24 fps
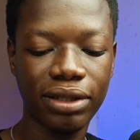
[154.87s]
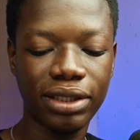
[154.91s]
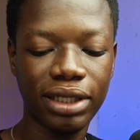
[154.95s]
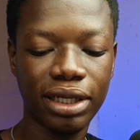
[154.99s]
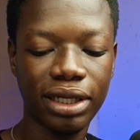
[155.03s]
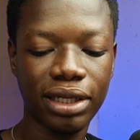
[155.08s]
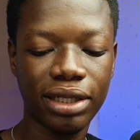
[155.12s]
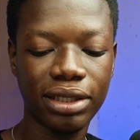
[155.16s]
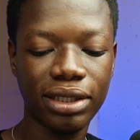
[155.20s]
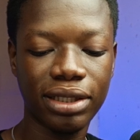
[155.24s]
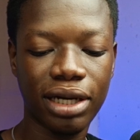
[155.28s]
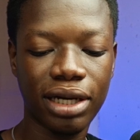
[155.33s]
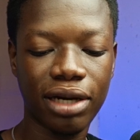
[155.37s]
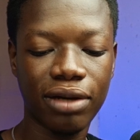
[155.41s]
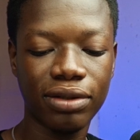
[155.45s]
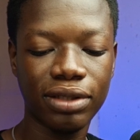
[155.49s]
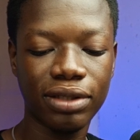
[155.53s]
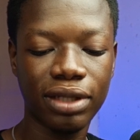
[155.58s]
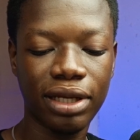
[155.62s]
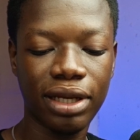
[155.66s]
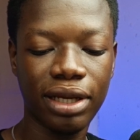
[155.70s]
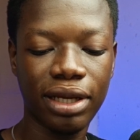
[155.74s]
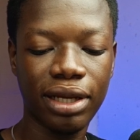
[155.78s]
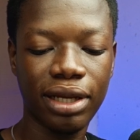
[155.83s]
check this
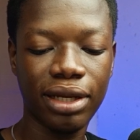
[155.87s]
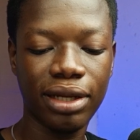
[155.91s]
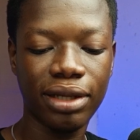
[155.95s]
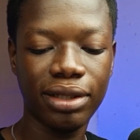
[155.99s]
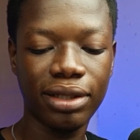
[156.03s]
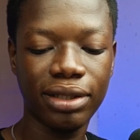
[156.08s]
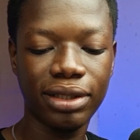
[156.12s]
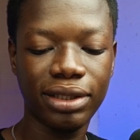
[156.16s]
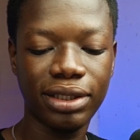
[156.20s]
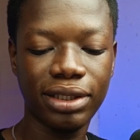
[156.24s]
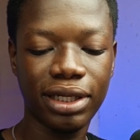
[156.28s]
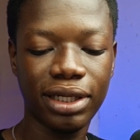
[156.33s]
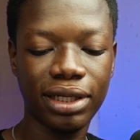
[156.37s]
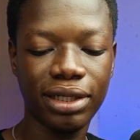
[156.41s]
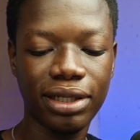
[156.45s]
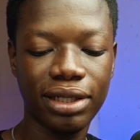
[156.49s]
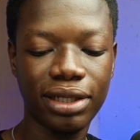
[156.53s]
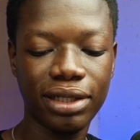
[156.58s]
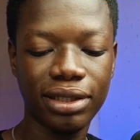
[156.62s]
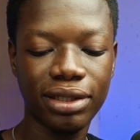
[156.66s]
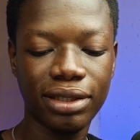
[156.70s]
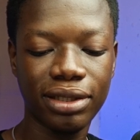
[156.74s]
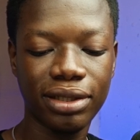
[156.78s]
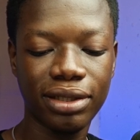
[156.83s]
out. Check
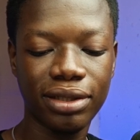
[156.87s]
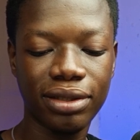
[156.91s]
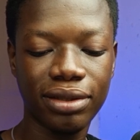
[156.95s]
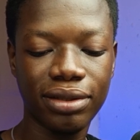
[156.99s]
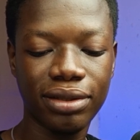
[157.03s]
this.